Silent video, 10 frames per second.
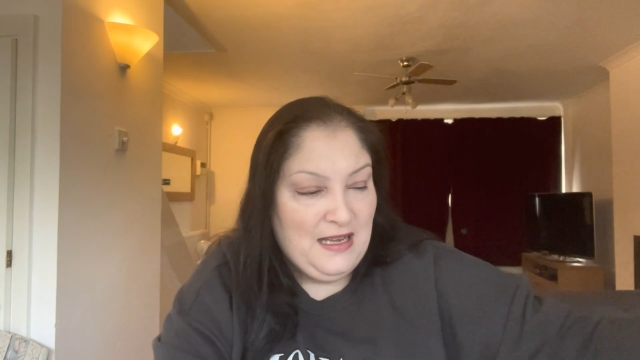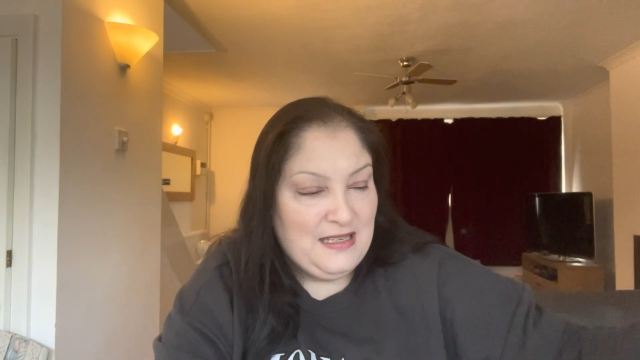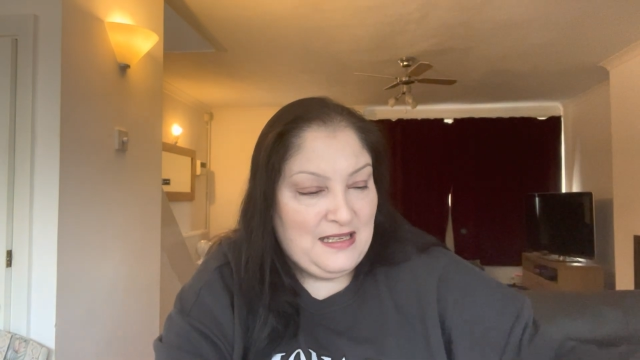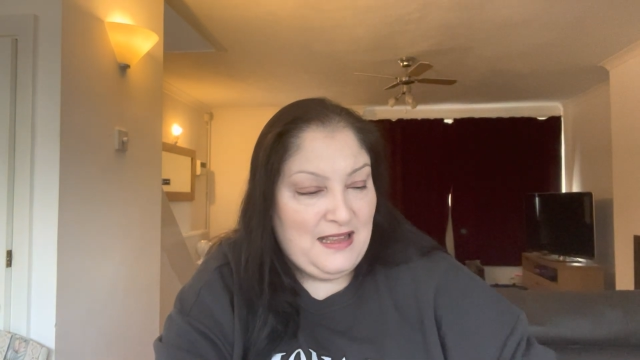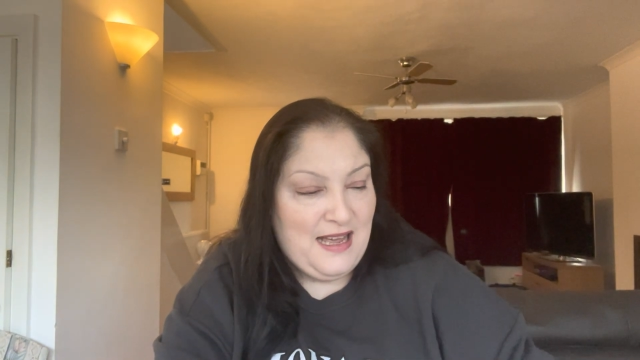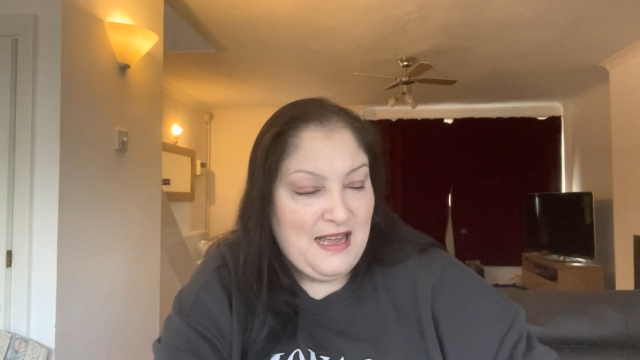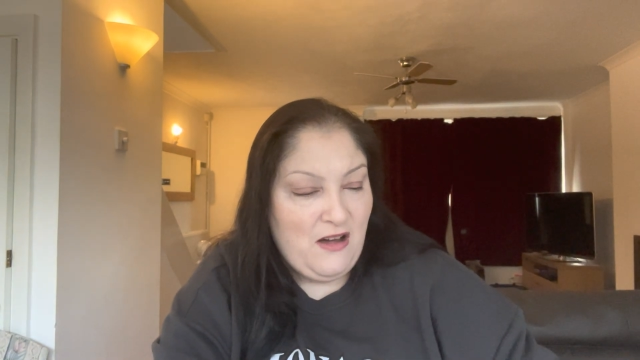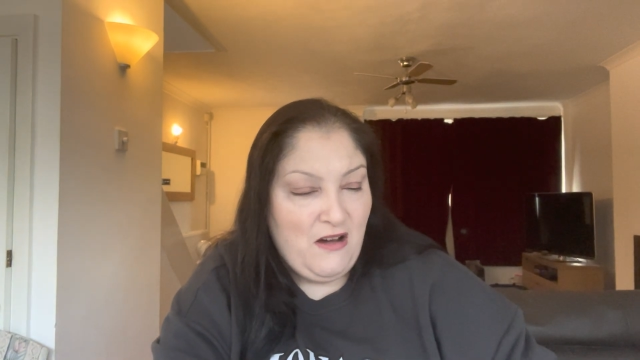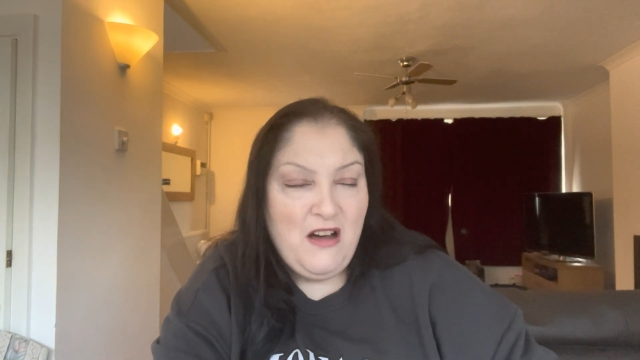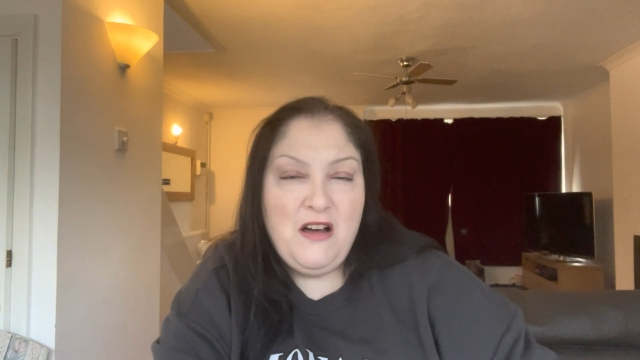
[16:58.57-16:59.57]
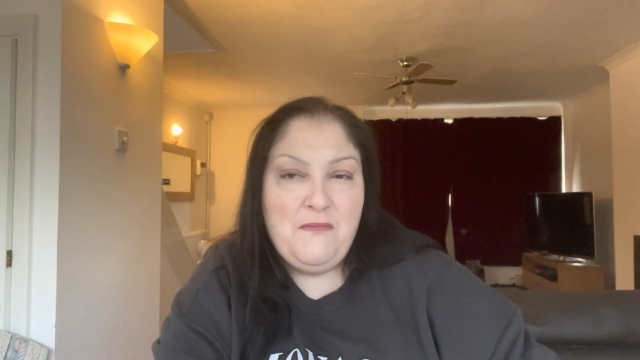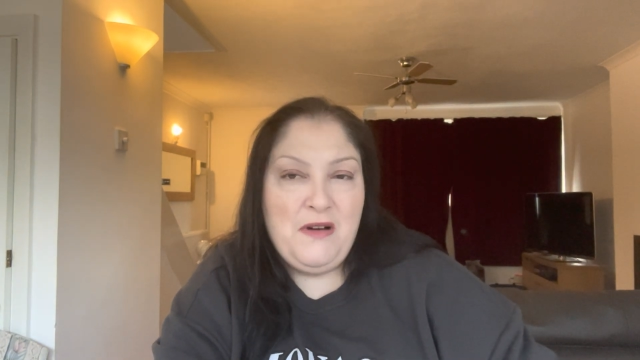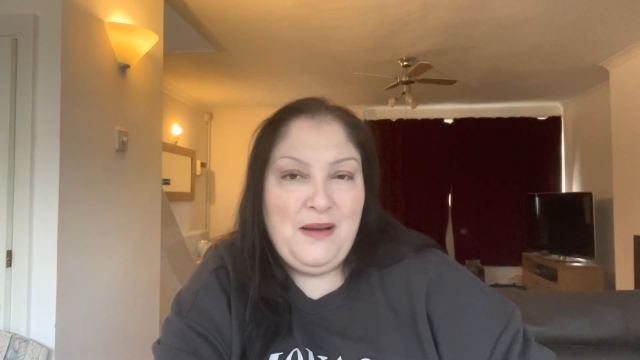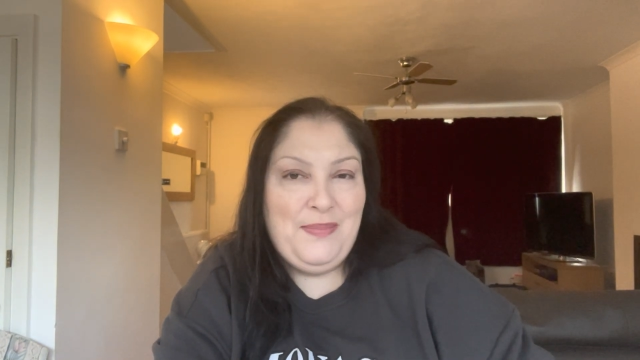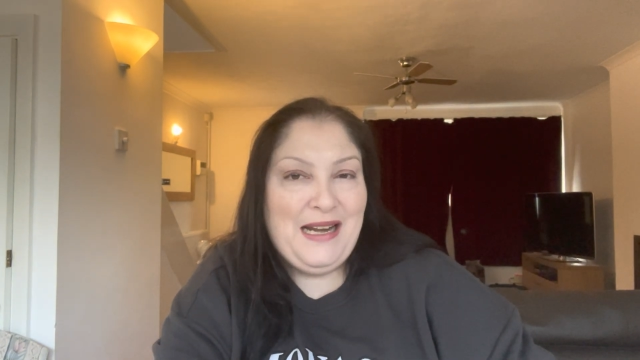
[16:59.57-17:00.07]
So they are
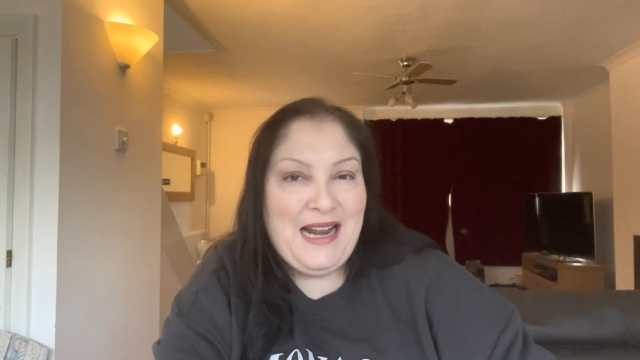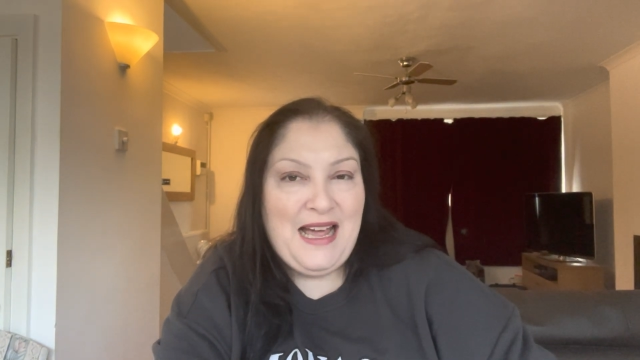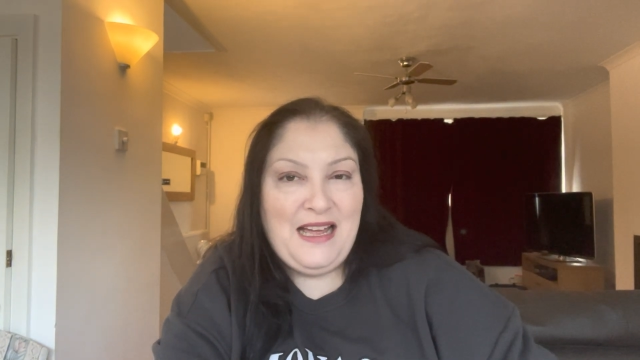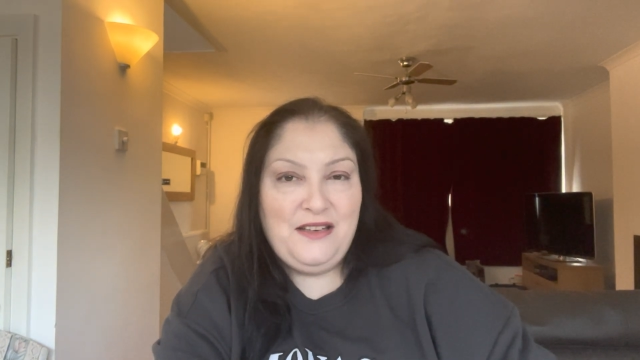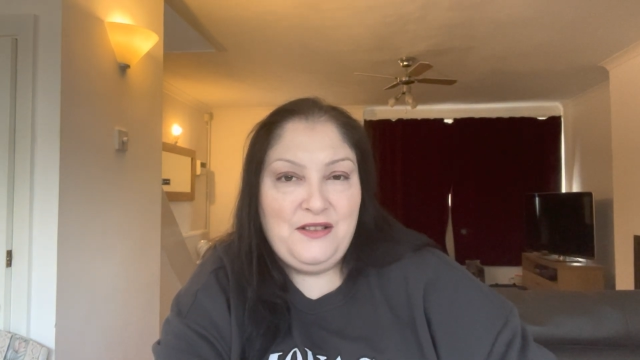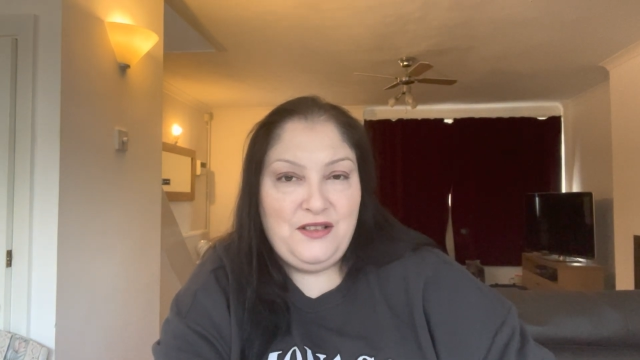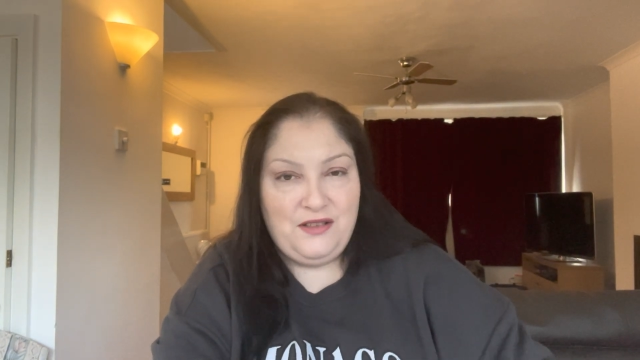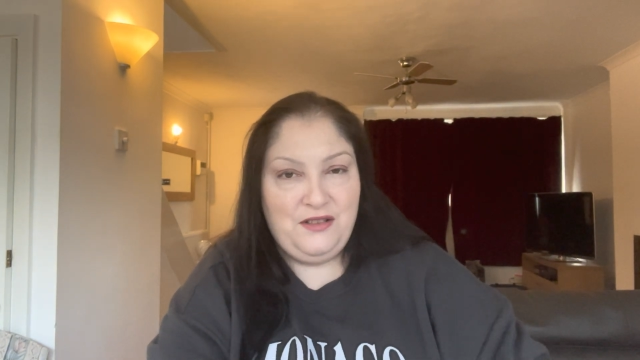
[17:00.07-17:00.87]
my planned